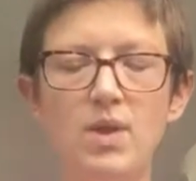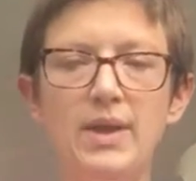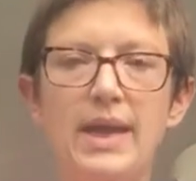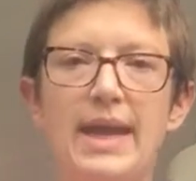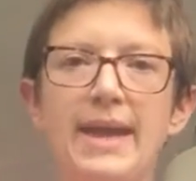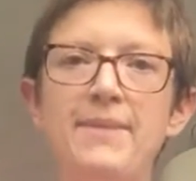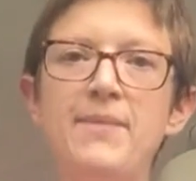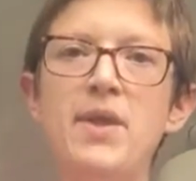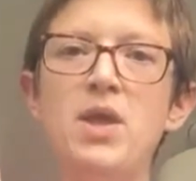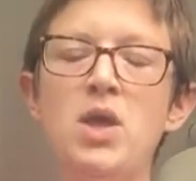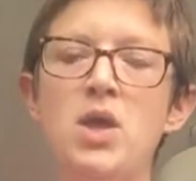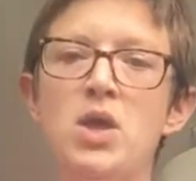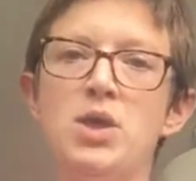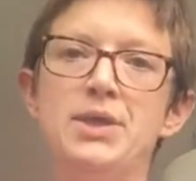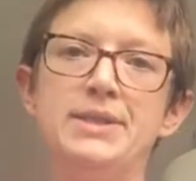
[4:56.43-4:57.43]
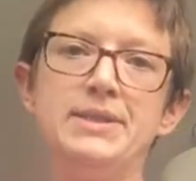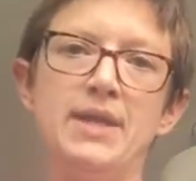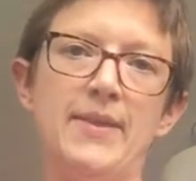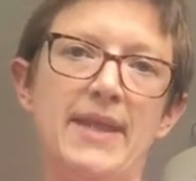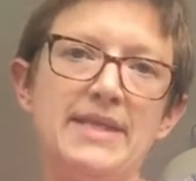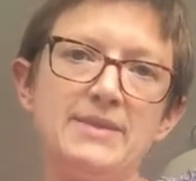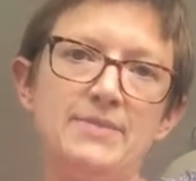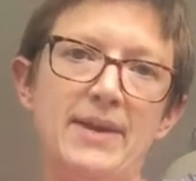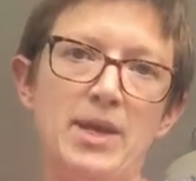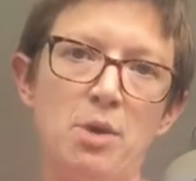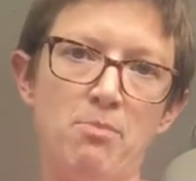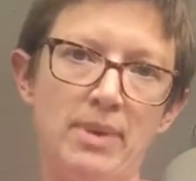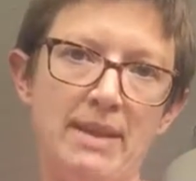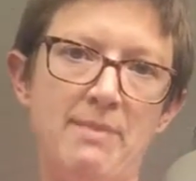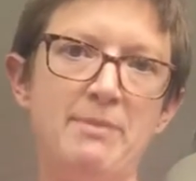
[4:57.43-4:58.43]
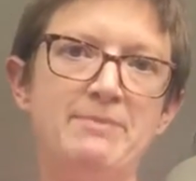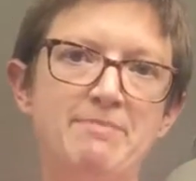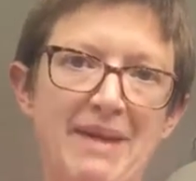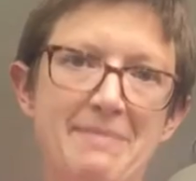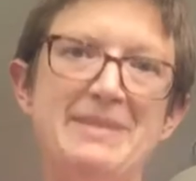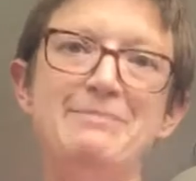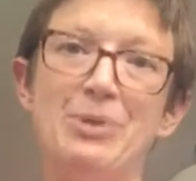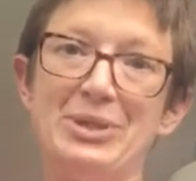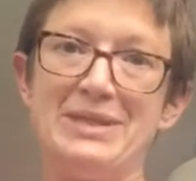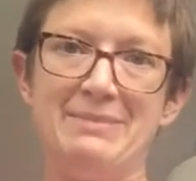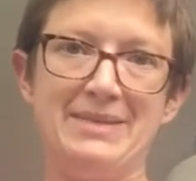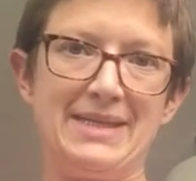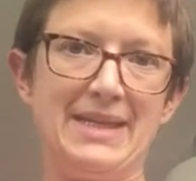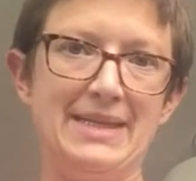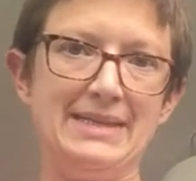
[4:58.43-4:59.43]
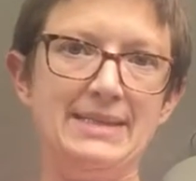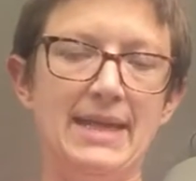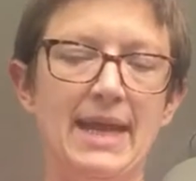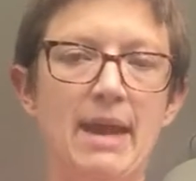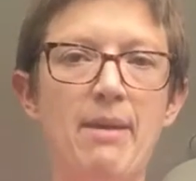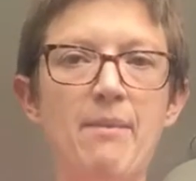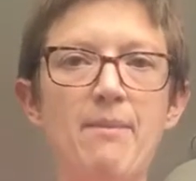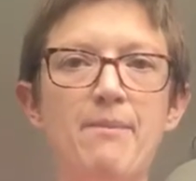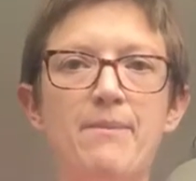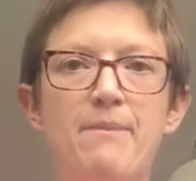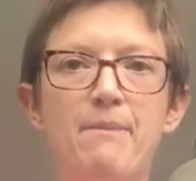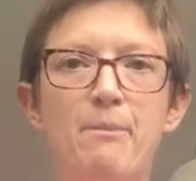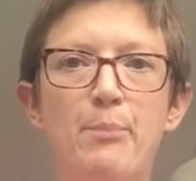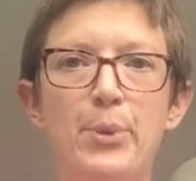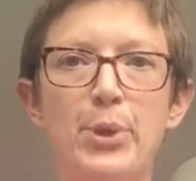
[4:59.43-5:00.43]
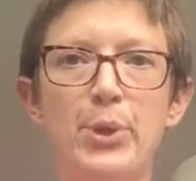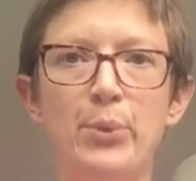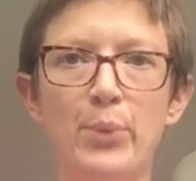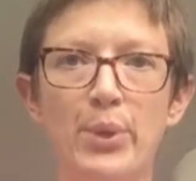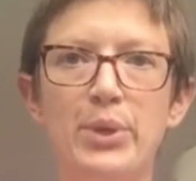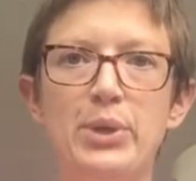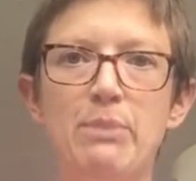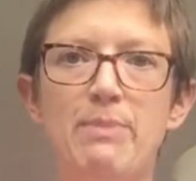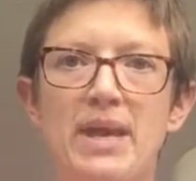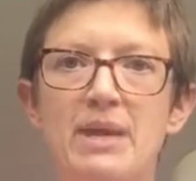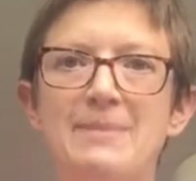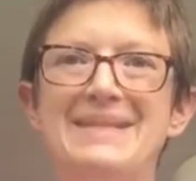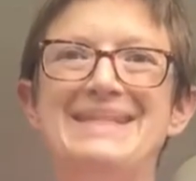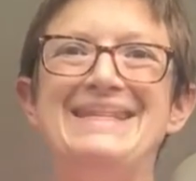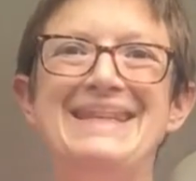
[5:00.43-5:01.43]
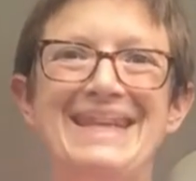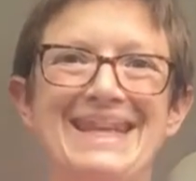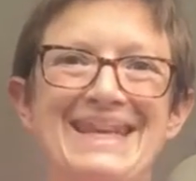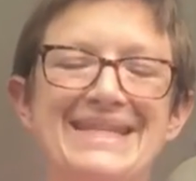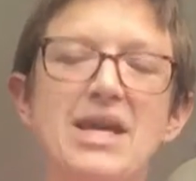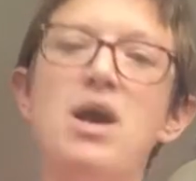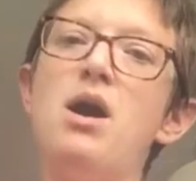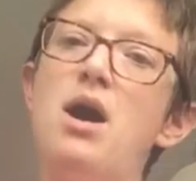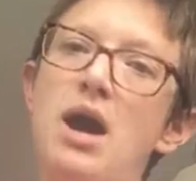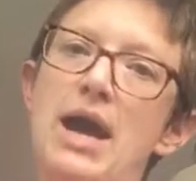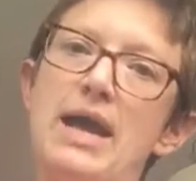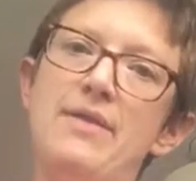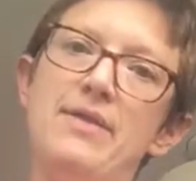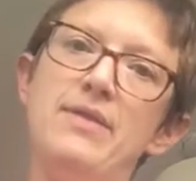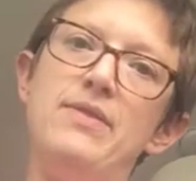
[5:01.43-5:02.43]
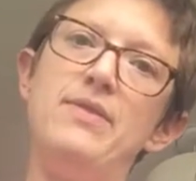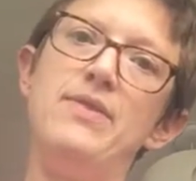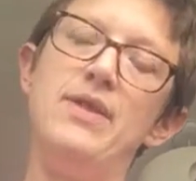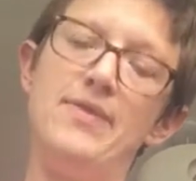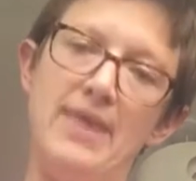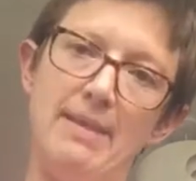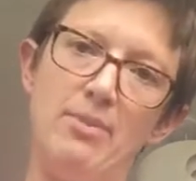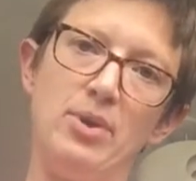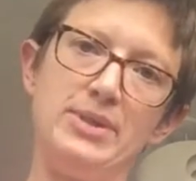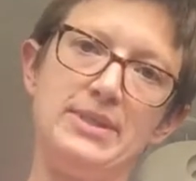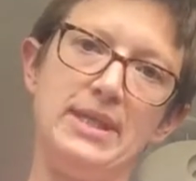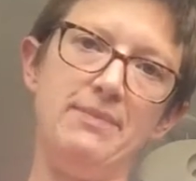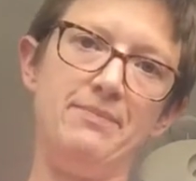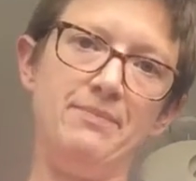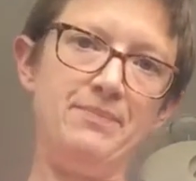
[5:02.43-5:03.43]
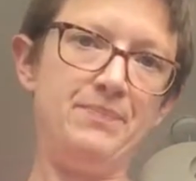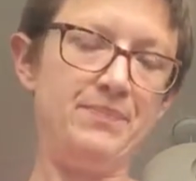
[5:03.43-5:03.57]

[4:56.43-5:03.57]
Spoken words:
Okay, so that's where your baby's bottom is going to sit. but you want your baby's knees higher than their bottom.